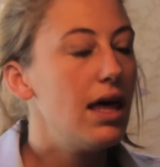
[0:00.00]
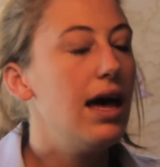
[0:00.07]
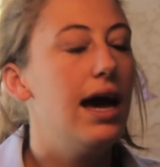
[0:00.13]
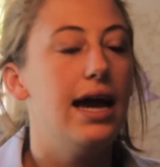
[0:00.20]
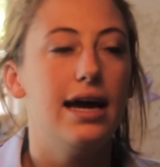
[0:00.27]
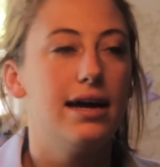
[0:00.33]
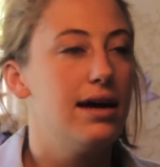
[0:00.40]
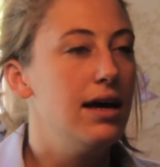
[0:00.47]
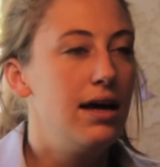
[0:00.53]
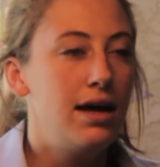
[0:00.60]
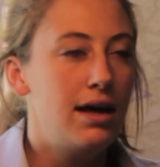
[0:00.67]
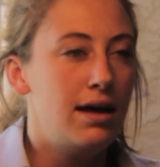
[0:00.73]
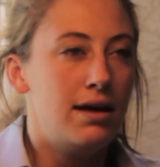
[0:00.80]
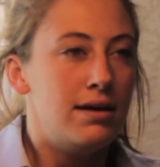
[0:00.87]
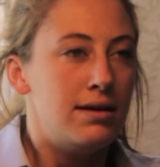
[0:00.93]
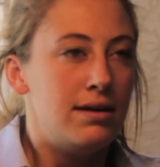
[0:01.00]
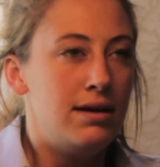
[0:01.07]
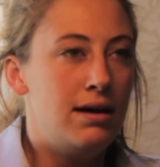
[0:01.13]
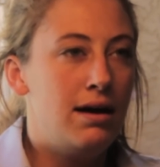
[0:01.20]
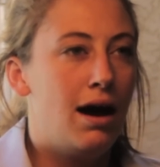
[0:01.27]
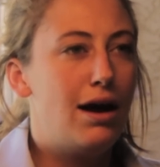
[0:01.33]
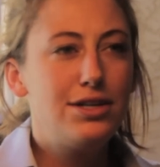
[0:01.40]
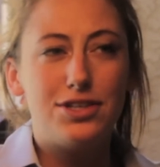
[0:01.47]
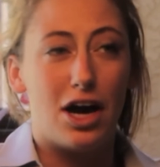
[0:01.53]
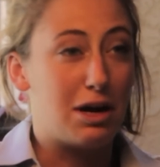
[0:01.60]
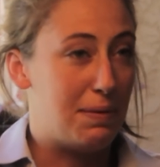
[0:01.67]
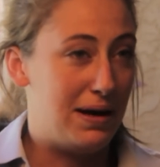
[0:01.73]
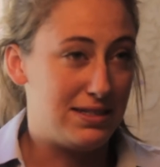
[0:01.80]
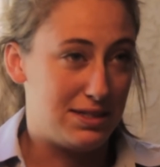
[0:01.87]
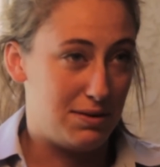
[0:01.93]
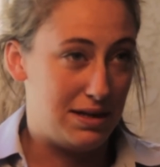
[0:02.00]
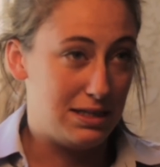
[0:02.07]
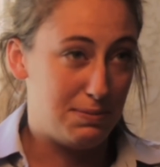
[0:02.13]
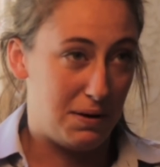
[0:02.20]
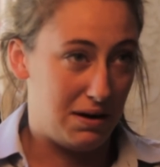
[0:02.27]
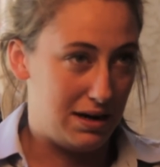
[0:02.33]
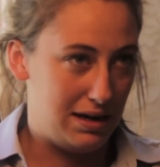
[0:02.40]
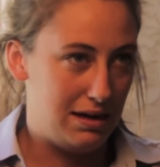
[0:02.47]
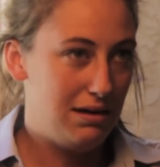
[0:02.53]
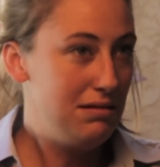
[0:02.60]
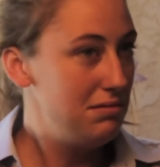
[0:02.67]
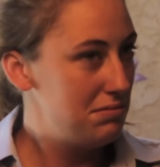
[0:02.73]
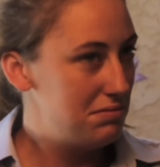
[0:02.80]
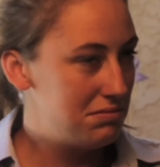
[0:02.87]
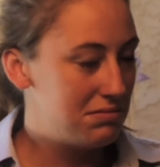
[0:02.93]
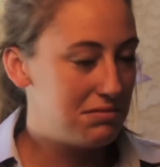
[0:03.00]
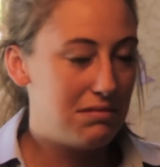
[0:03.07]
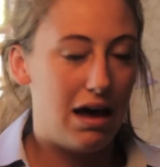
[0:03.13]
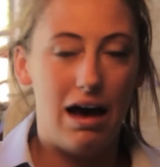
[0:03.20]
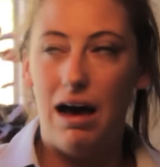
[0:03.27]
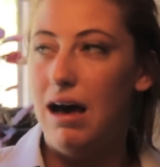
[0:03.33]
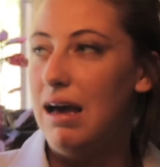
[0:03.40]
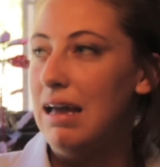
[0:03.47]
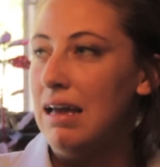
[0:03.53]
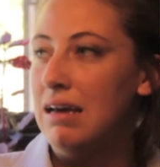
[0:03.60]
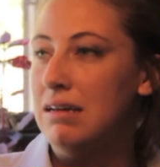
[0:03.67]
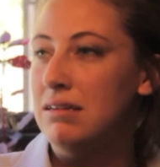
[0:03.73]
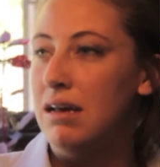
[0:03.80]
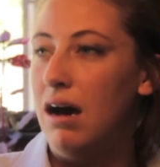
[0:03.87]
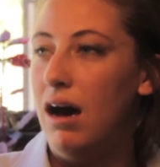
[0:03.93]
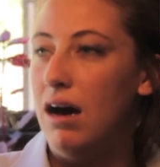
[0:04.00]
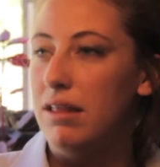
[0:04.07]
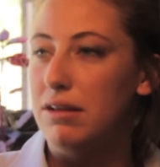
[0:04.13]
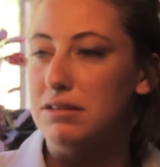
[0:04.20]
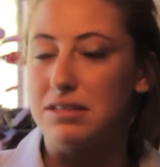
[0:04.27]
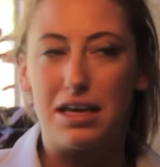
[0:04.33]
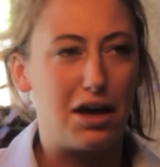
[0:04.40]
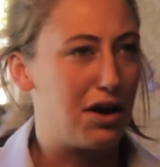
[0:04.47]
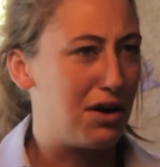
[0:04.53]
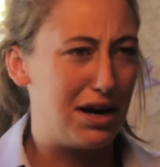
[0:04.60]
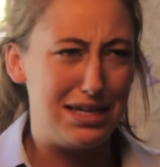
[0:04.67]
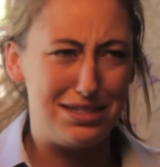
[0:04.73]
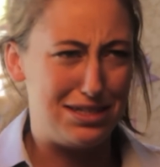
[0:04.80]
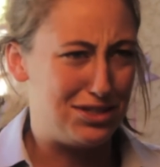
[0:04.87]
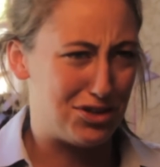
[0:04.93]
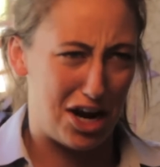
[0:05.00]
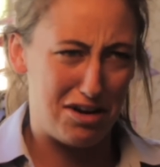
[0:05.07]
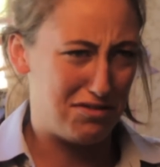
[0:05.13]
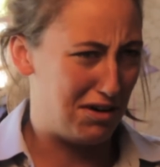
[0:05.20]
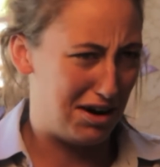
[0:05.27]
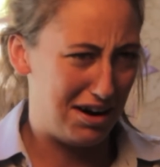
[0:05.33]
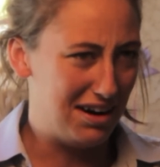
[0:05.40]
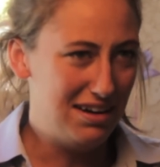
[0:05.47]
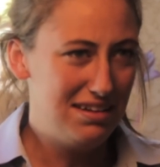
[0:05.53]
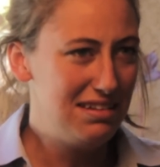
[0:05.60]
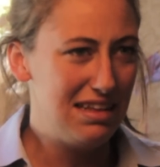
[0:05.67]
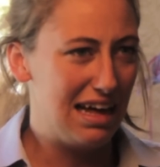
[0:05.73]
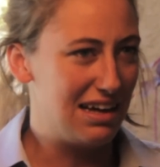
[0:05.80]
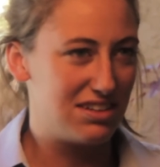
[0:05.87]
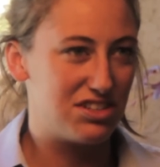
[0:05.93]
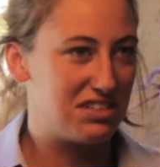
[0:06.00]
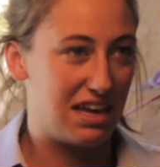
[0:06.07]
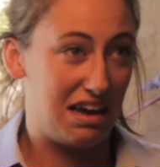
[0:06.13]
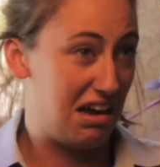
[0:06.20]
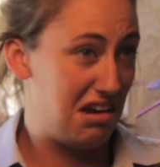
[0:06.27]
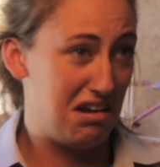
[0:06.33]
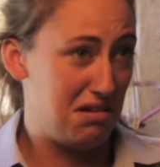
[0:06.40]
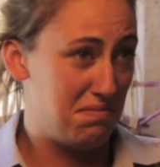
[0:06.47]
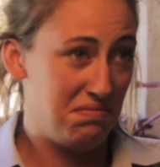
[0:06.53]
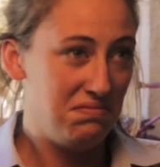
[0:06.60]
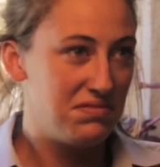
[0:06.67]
Our dog passed away, Sparky. And there's like a crazy driver that just like hit him.